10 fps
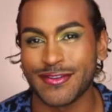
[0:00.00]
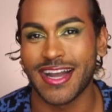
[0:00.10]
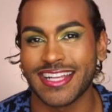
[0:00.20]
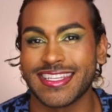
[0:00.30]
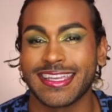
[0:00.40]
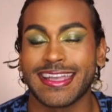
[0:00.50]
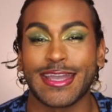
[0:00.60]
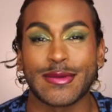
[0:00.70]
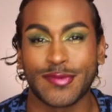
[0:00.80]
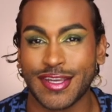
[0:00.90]
watching. I
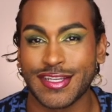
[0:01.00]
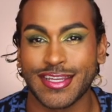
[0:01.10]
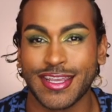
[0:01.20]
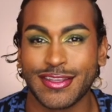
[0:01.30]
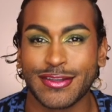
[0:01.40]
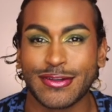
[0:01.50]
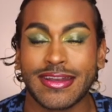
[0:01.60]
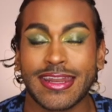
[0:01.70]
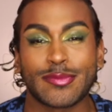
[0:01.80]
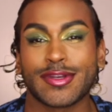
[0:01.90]
appreciate you,
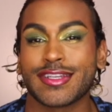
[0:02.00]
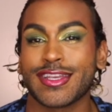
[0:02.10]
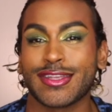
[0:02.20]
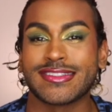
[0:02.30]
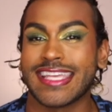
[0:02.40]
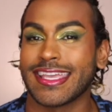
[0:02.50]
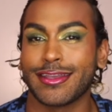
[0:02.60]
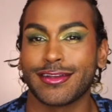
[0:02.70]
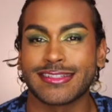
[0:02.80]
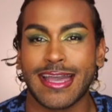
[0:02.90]
and I appreciate you
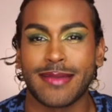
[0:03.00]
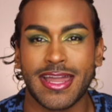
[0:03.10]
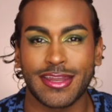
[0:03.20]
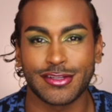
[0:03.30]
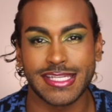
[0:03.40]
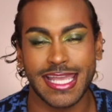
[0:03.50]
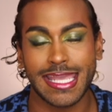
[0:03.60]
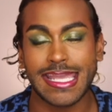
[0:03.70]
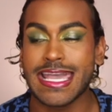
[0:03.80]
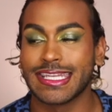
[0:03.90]
taking your time out of your
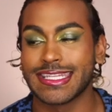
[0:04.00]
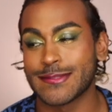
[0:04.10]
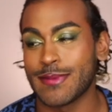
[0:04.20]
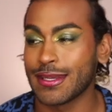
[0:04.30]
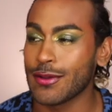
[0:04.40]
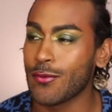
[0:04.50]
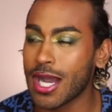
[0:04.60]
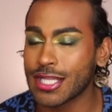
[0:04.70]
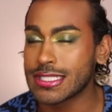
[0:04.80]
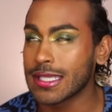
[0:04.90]
day to spend it
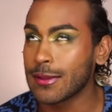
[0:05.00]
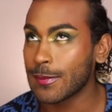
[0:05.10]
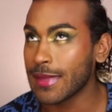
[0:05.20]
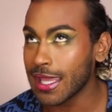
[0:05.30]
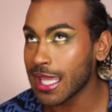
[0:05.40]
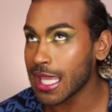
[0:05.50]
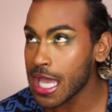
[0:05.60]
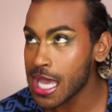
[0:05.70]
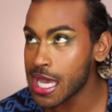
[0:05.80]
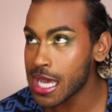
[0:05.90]
watching
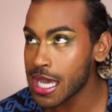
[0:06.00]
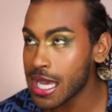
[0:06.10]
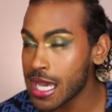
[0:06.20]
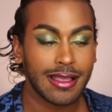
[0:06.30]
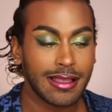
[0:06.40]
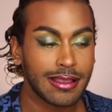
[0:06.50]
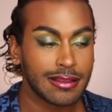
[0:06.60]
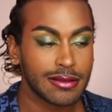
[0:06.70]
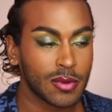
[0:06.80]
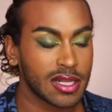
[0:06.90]
me.
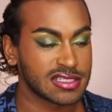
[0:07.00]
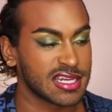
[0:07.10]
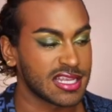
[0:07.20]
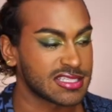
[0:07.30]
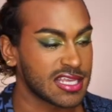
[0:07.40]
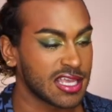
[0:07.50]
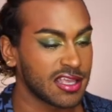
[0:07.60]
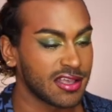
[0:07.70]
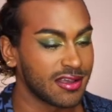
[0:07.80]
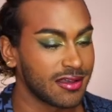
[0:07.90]
What else could I say?
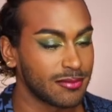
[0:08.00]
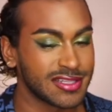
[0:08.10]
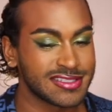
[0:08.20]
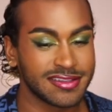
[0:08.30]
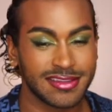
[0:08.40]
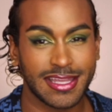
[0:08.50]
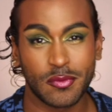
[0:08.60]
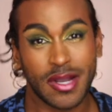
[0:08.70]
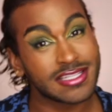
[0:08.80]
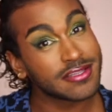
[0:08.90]
Until then,
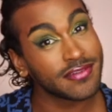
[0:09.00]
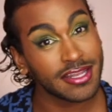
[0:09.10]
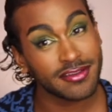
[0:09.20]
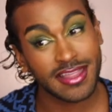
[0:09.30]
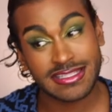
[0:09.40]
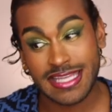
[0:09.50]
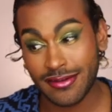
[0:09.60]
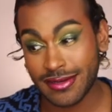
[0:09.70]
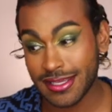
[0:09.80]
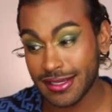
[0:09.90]
watch the video that's
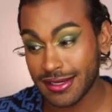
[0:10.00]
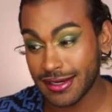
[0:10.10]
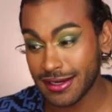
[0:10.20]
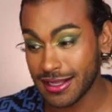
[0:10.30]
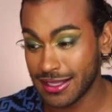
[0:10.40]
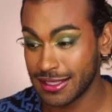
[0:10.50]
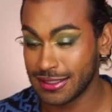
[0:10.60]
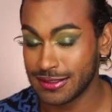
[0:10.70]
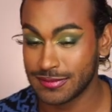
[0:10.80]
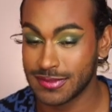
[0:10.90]
down here.
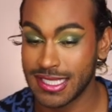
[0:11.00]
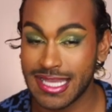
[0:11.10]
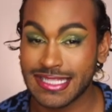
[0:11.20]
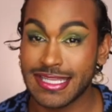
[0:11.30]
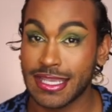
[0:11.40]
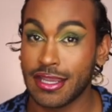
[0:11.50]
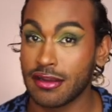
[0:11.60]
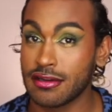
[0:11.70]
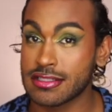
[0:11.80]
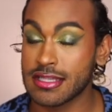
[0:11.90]
Take care
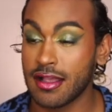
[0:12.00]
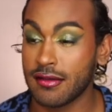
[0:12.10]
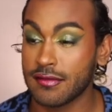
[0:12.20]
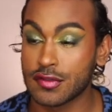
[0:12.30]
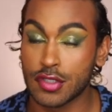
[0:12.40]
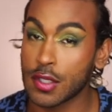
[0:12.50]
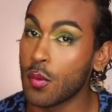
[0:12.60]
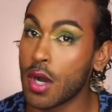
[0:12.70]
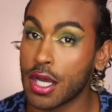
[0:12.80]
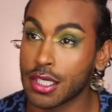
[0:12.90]
of yourself, drink
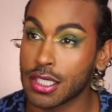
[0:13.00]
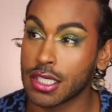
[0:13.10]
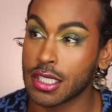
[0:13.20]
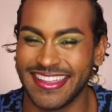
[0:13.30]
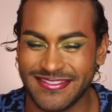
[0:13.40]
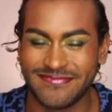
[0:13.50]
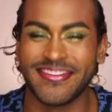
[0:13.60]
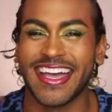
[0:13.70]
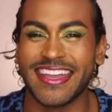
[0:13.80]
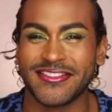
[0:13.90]
water.
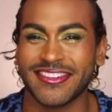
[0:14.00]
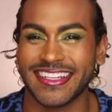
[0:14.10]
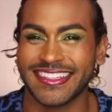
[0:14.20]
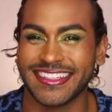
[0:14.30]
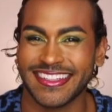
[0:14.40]
Bye everyone.